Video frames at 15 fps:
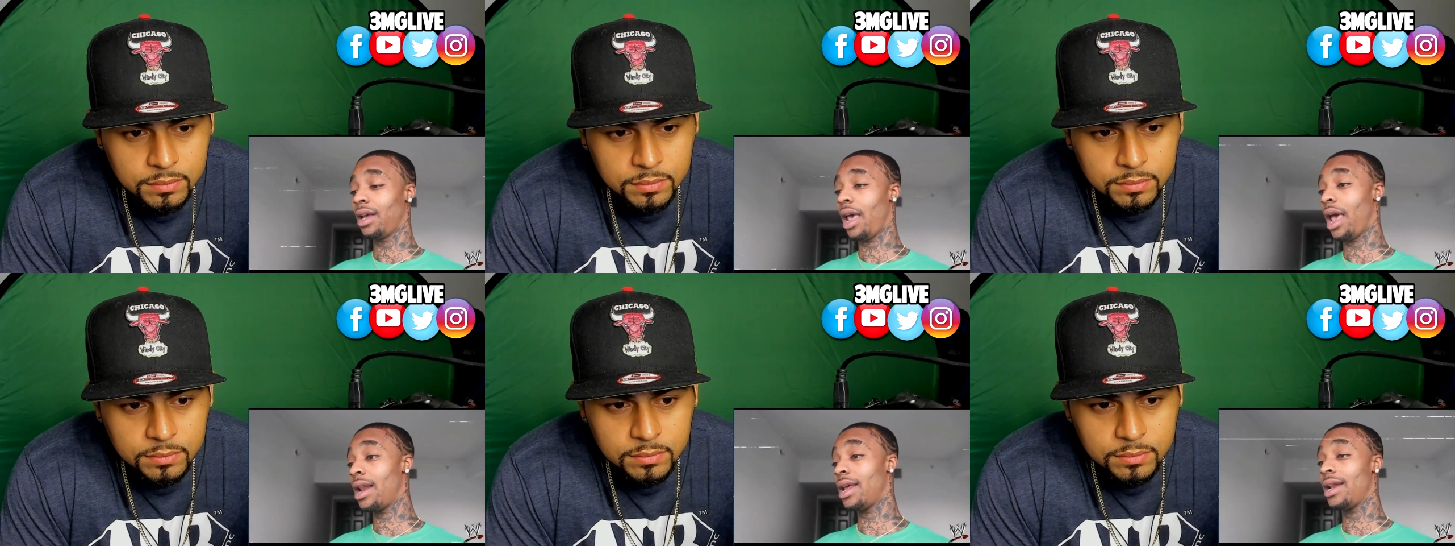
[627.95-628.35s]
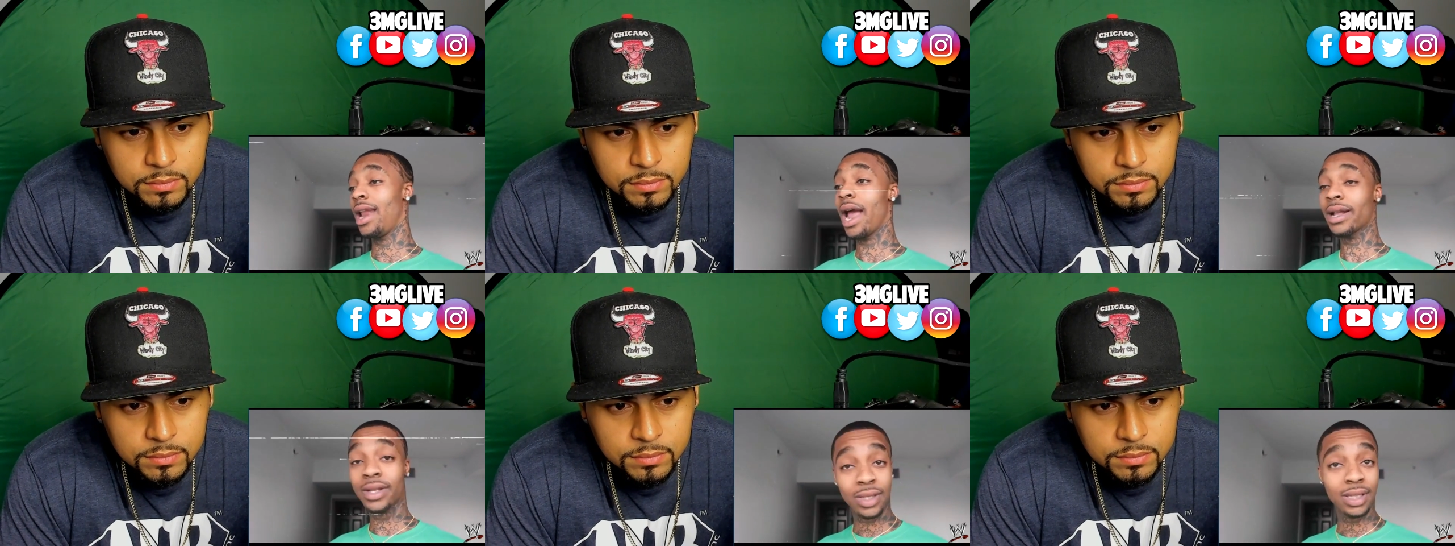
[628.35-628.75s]
Speaker 1: and the
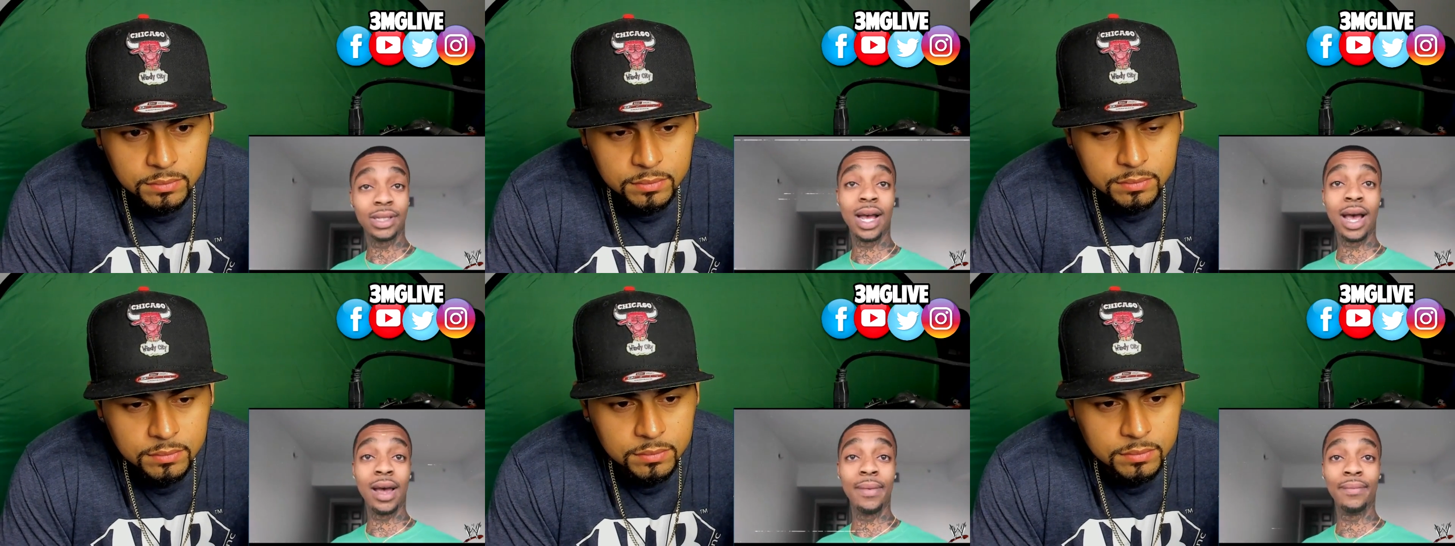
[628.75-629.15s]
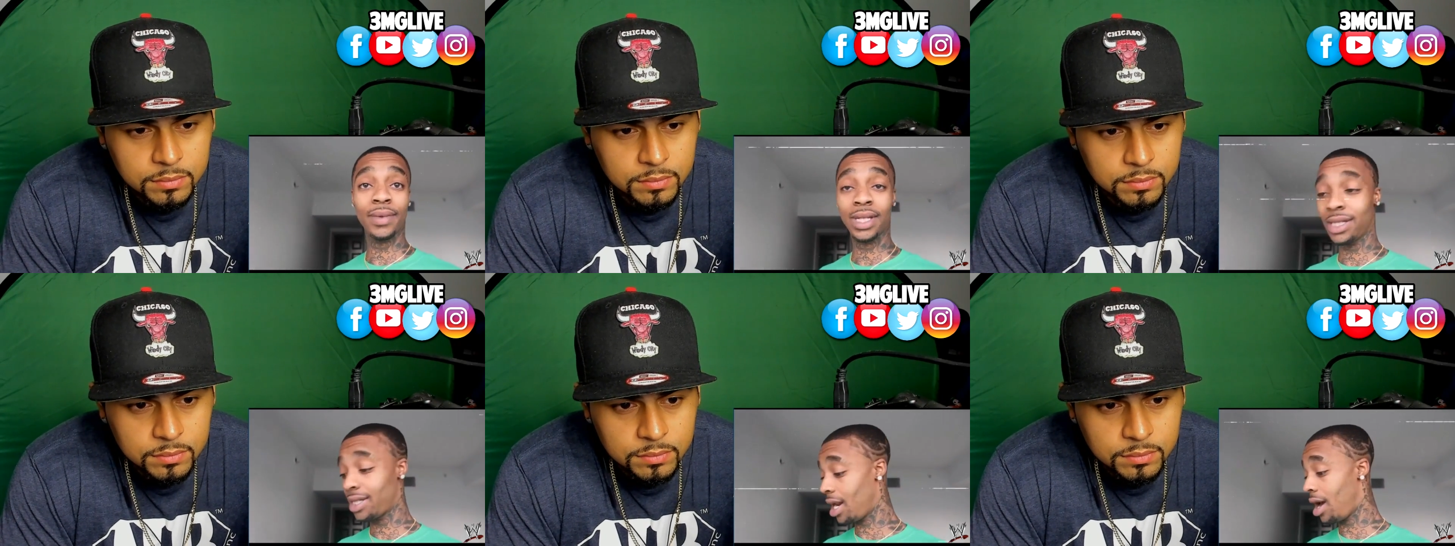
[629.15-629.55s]
next time
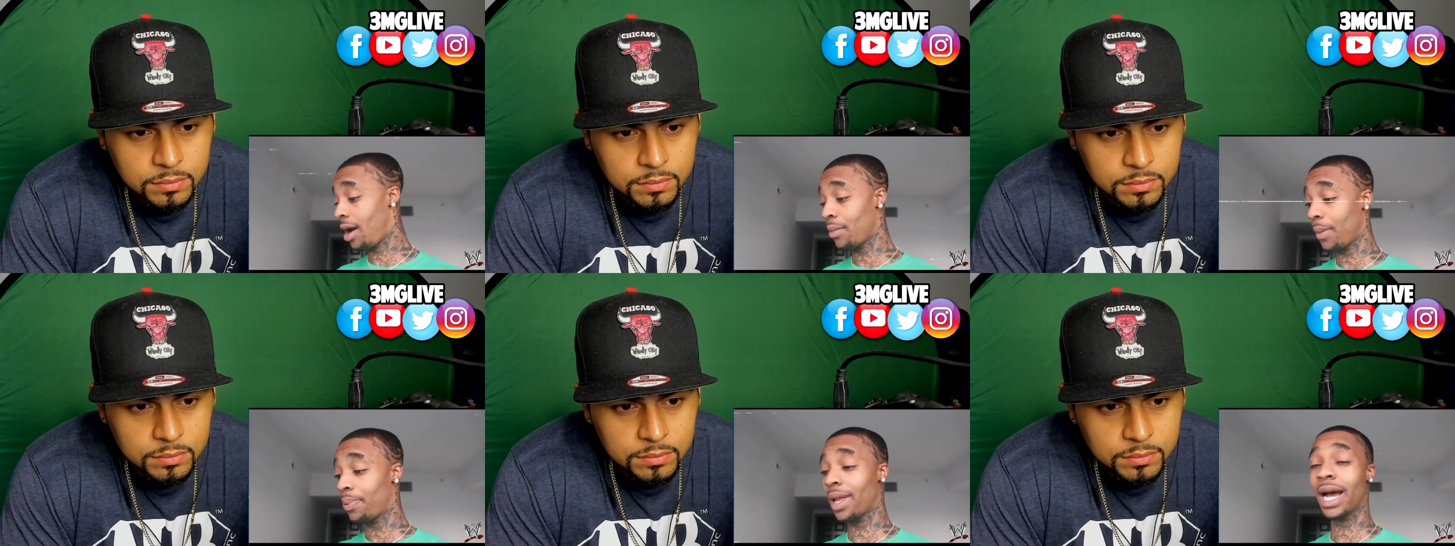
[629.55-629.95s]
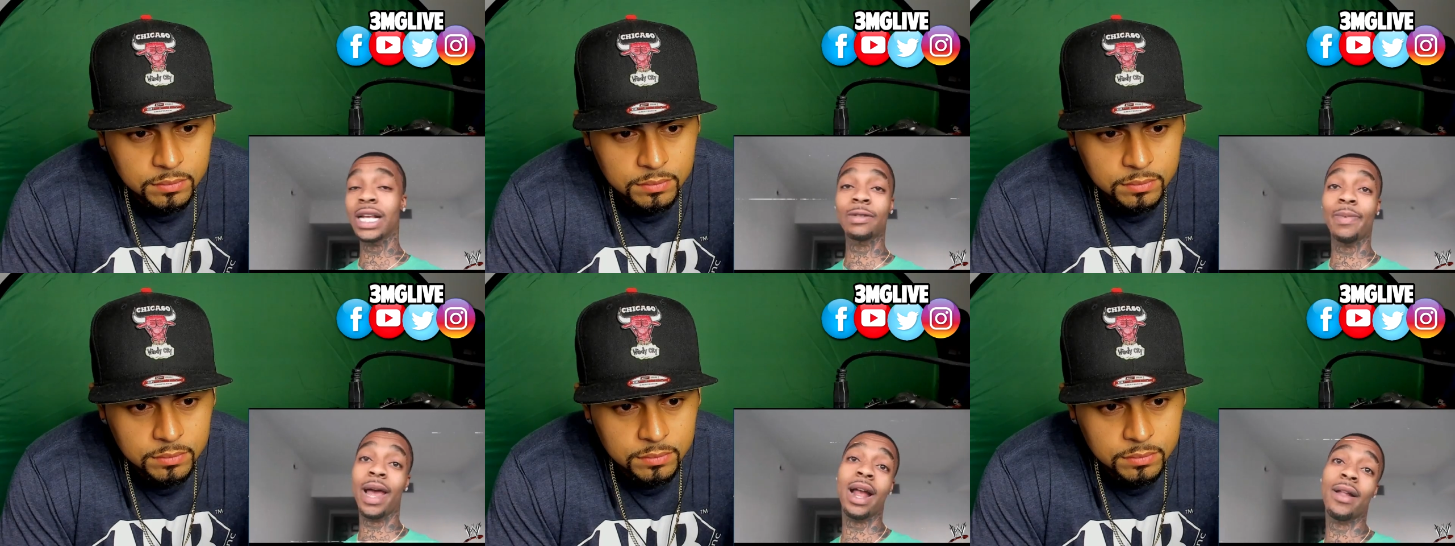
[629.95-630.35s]
that she um,
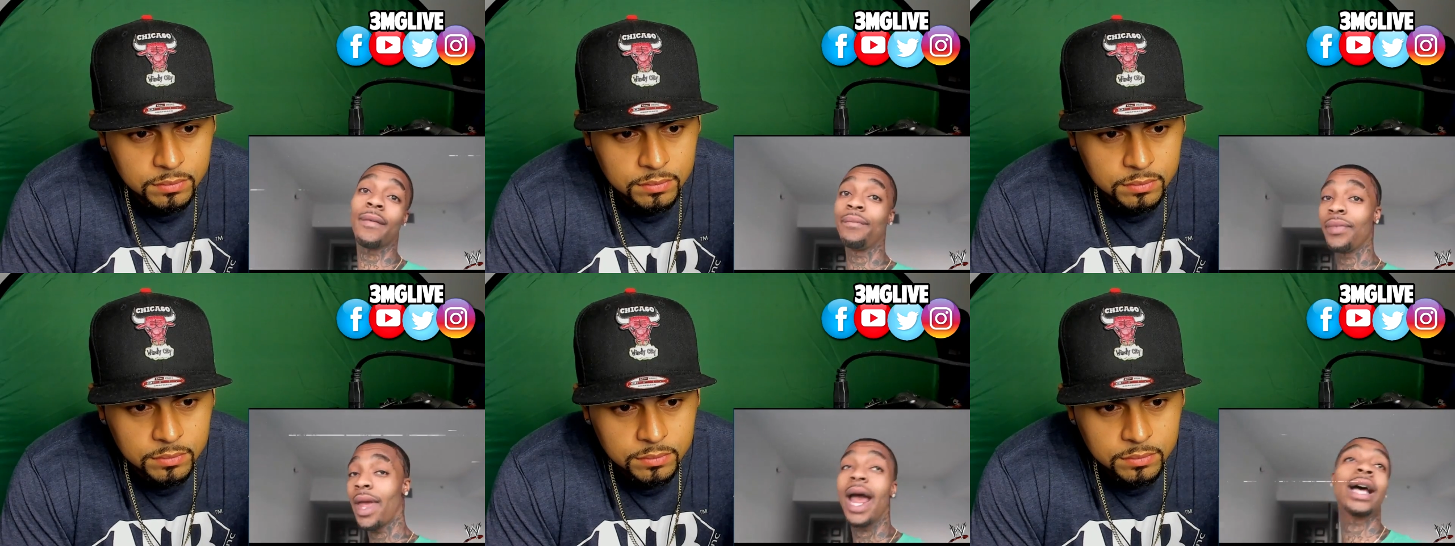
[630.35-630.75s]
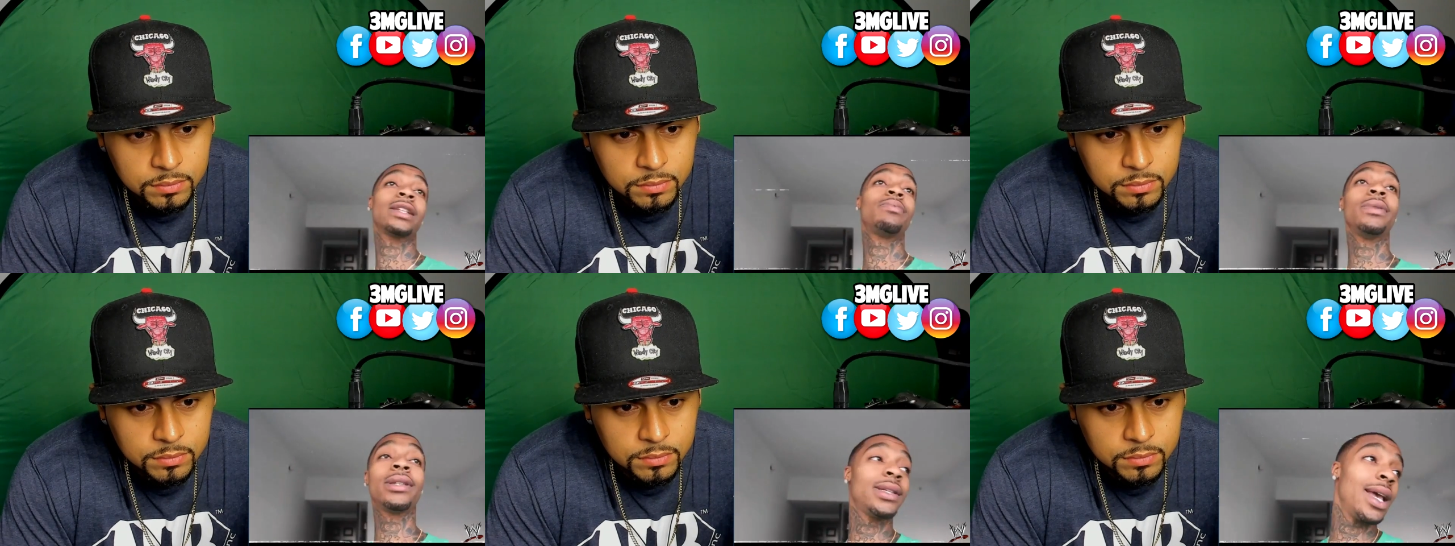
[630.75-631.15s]
replies back has
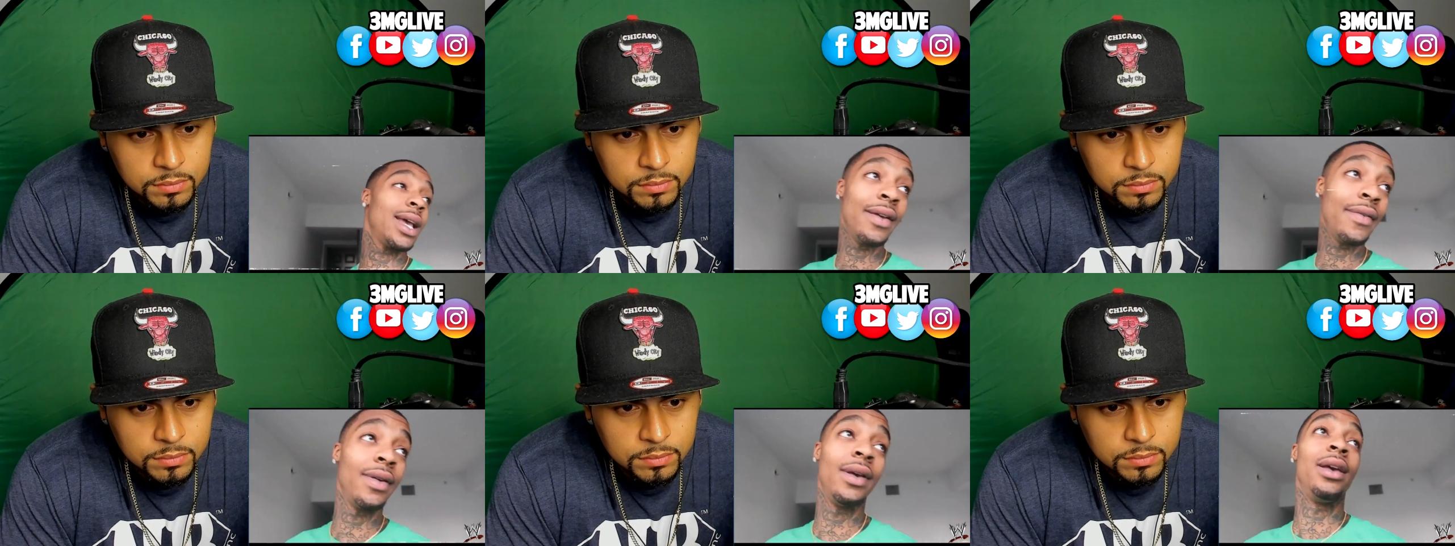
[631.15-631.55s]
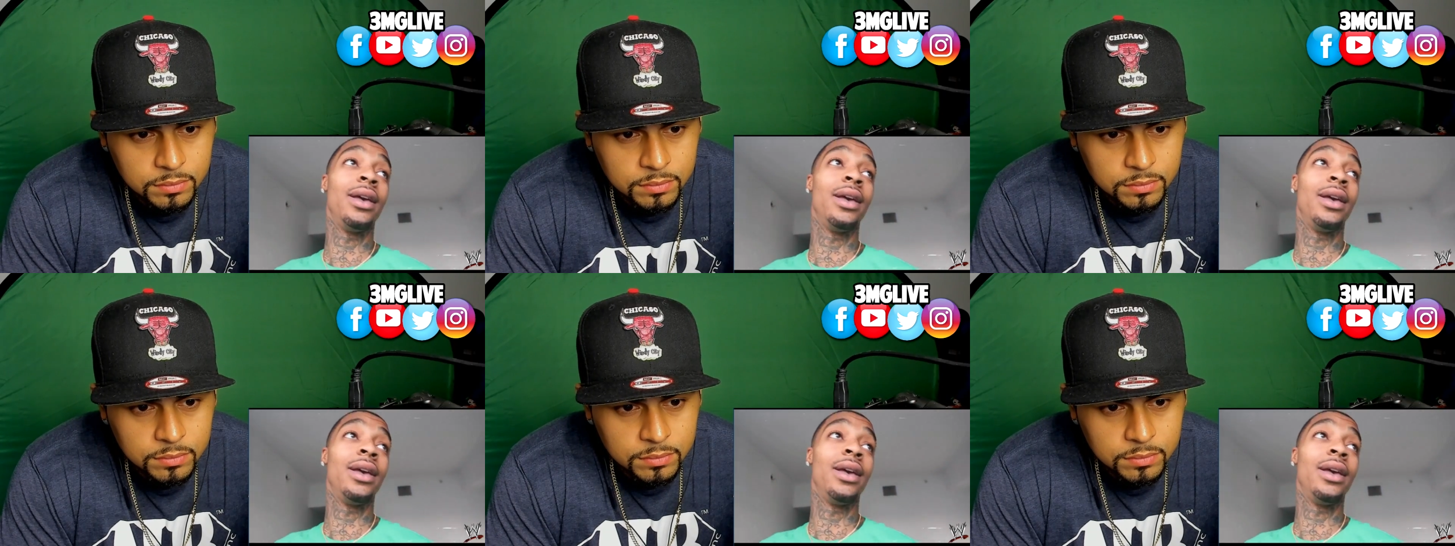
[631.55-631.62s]
to be saved